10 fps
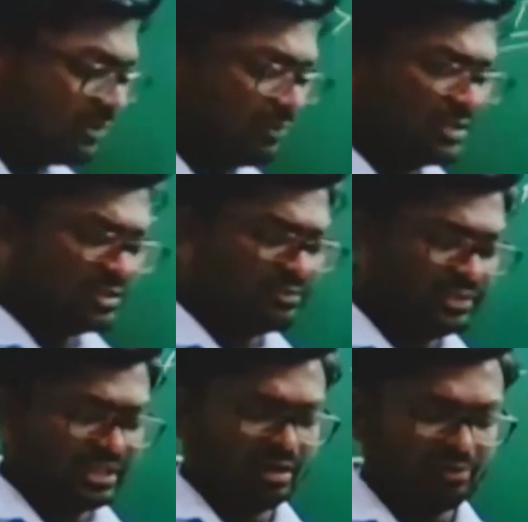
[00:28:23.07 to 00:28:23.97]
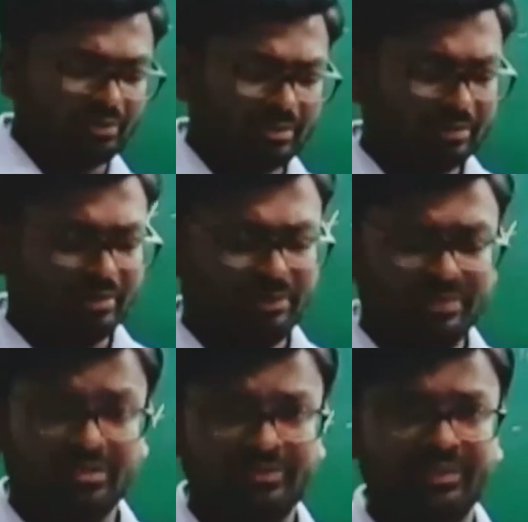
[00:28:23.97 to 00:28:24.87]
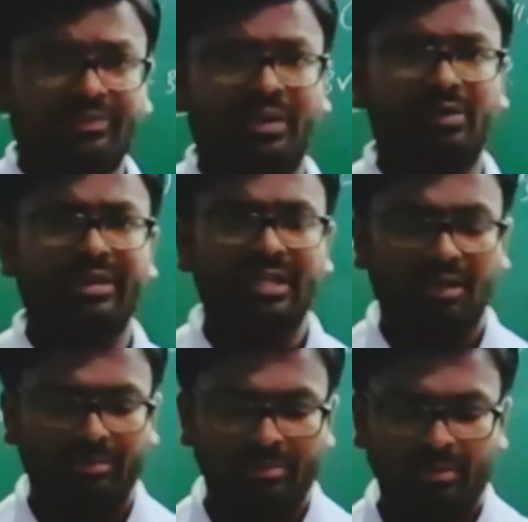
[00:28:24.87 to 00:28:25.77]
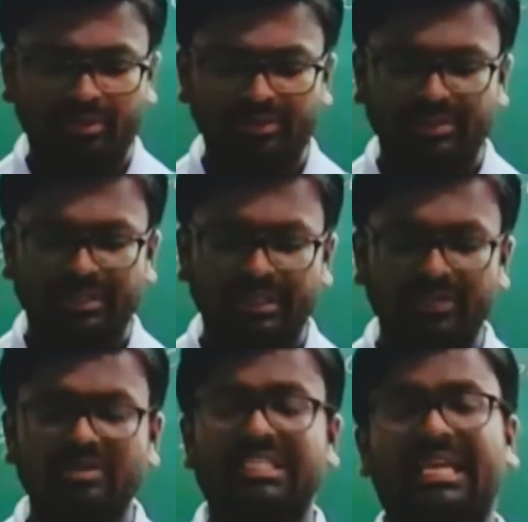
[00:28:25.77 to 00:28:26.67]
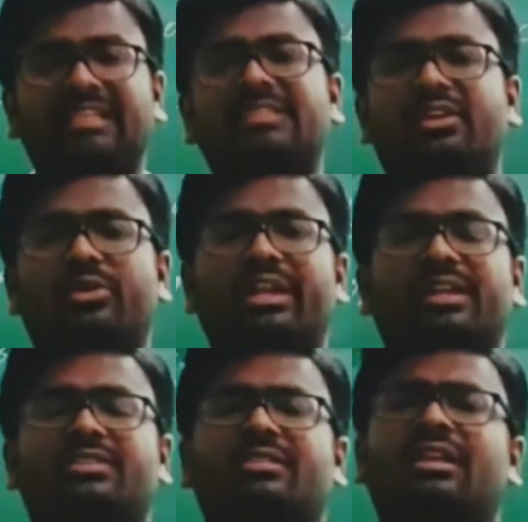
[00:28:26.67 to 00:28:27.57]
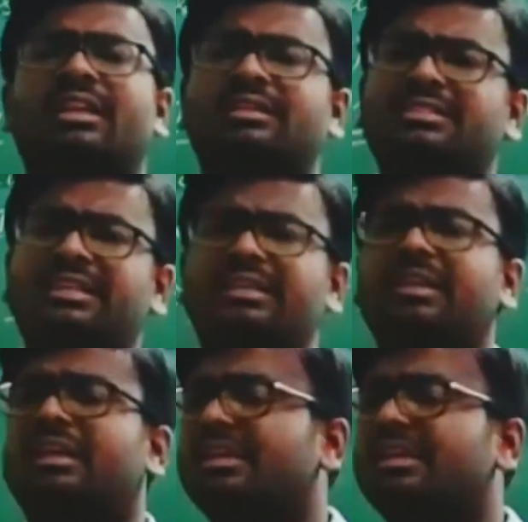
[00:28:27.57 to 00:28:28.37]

Which of the following compounds gives Kanizawa reaction? See,